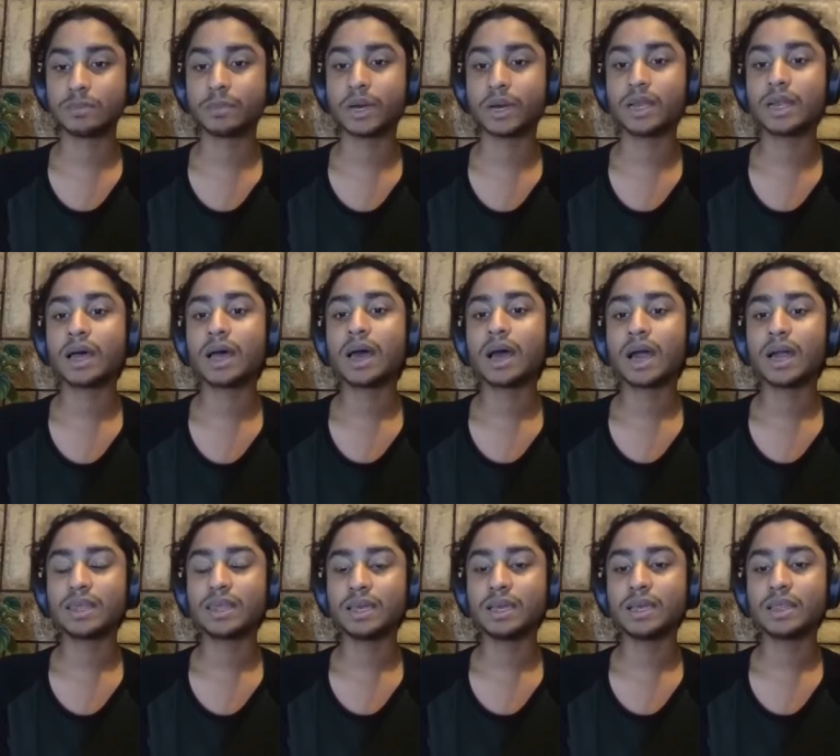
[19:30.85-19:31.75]
But I
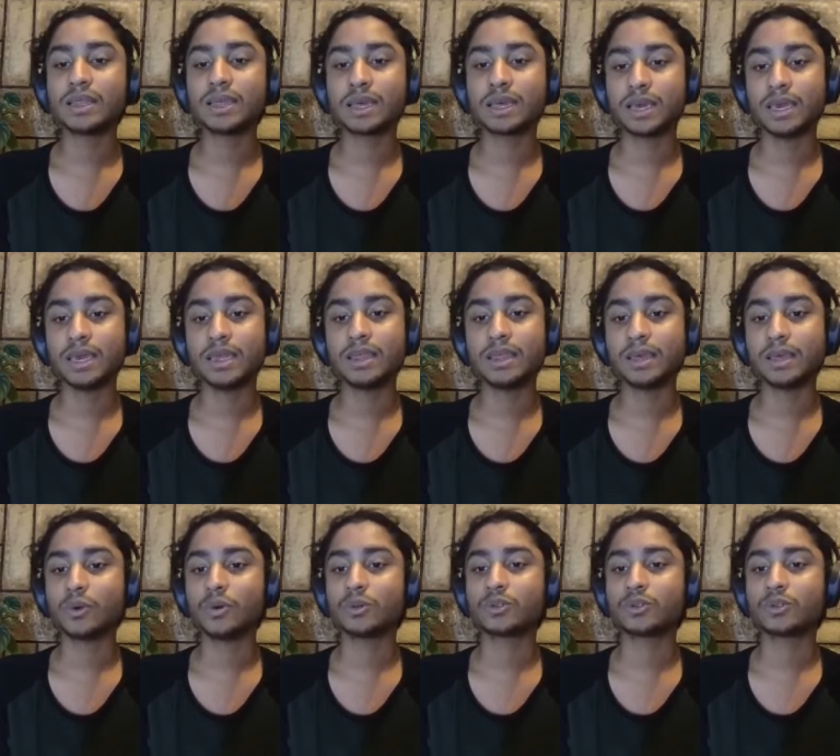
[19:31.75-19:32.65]
think the key
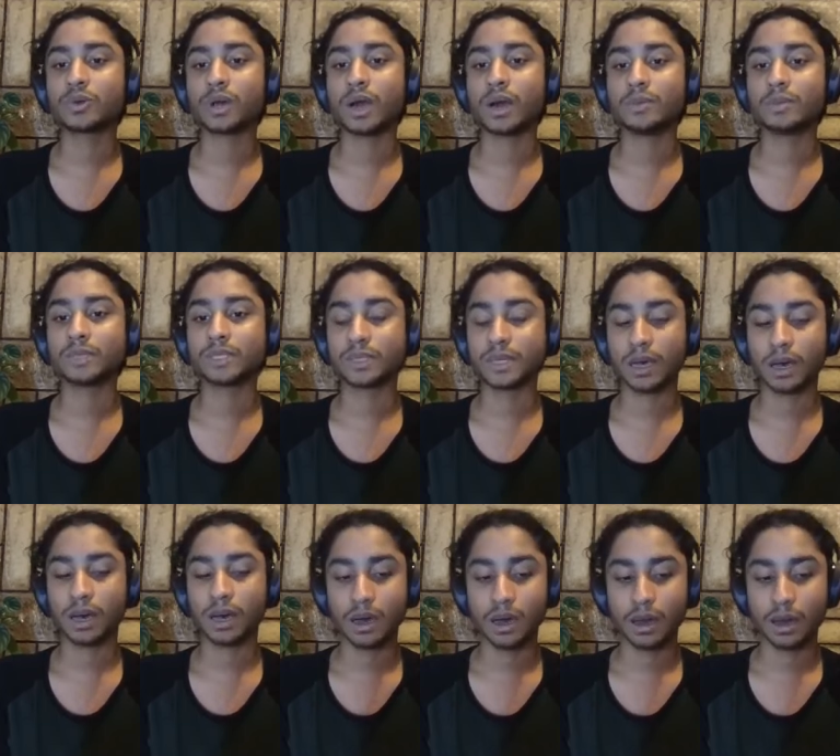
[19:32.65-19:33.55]
thing also comes
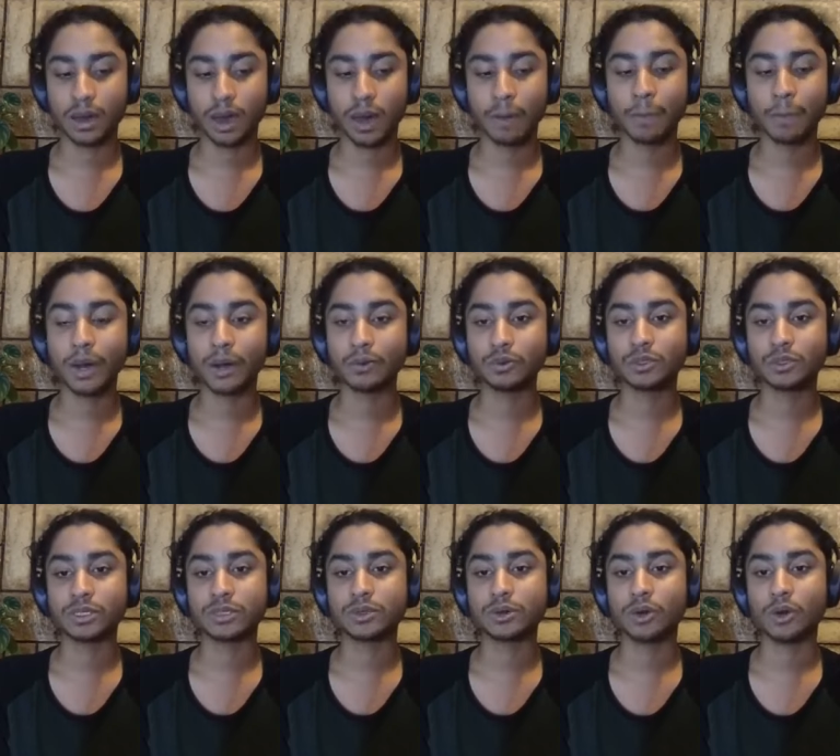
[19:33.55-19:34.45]

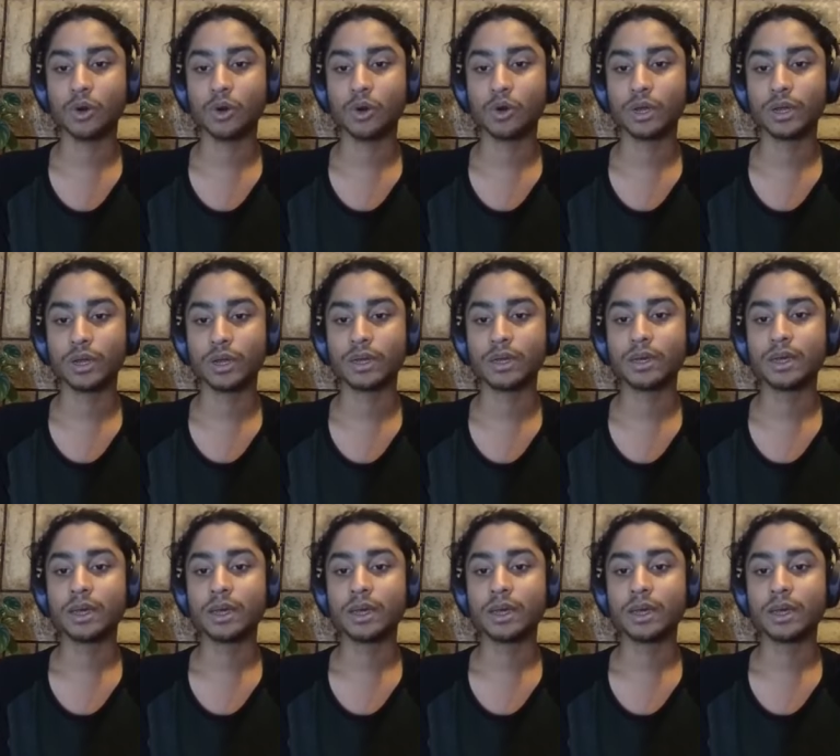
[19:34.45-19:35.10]
about on